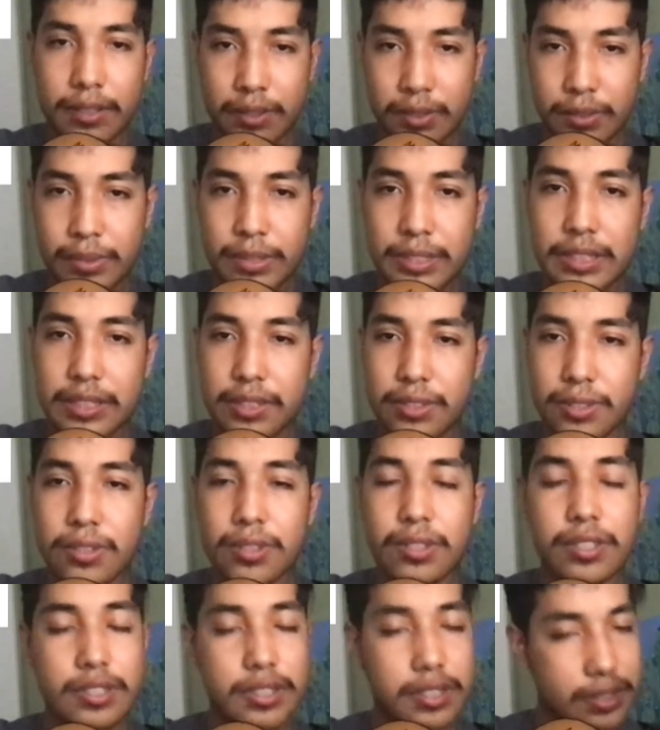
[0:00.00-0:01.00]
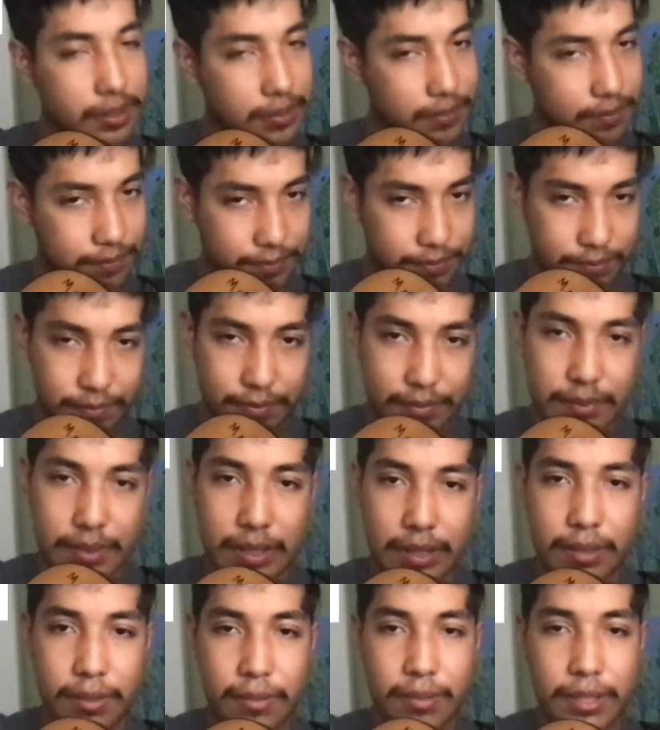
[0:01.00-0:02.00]
doing these chords,
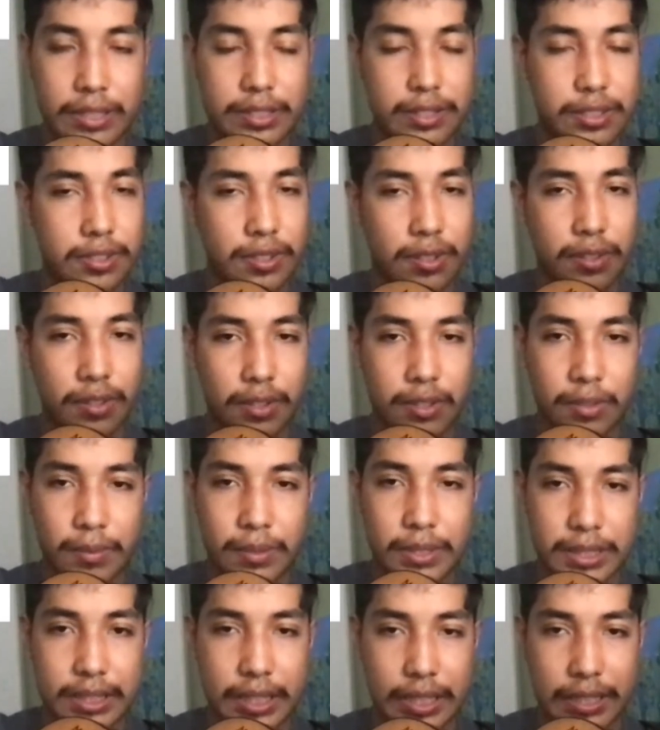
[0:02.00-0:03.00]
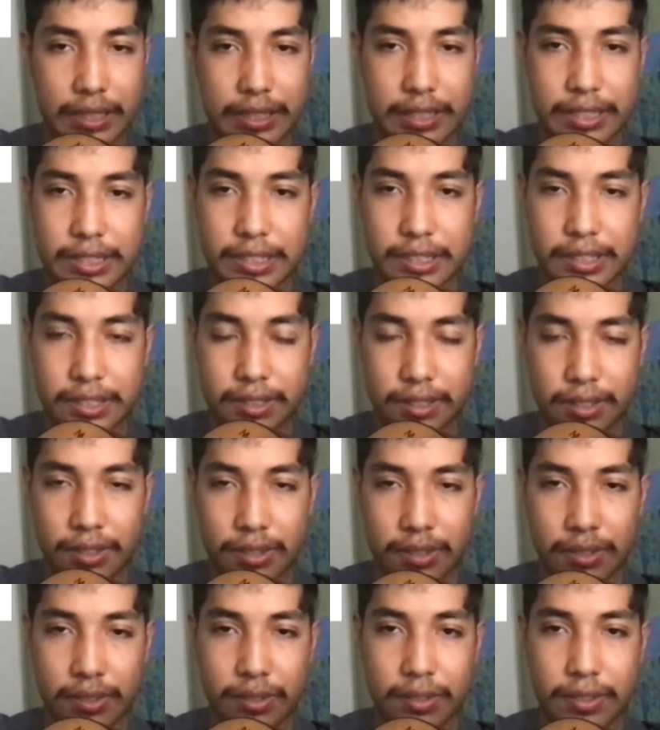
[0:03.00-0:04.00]
rest your wrist like this. You
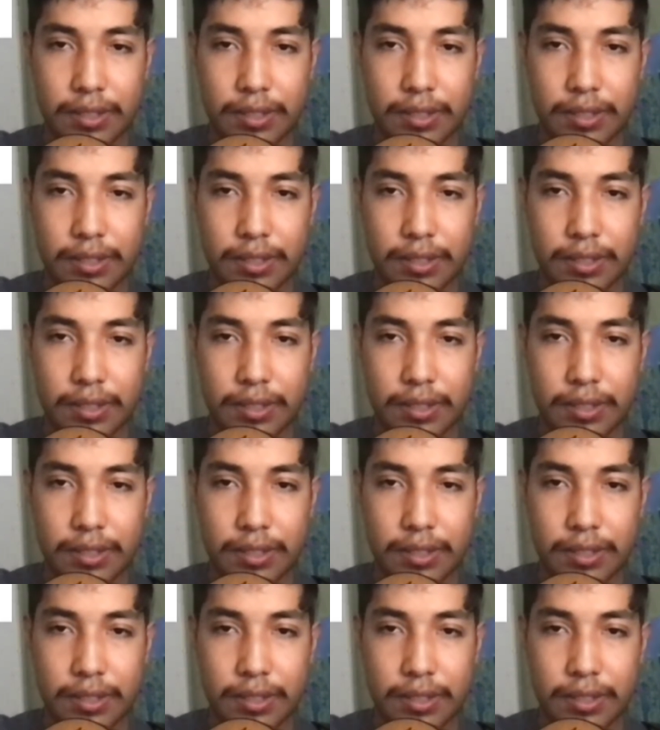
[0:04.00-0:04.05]
know,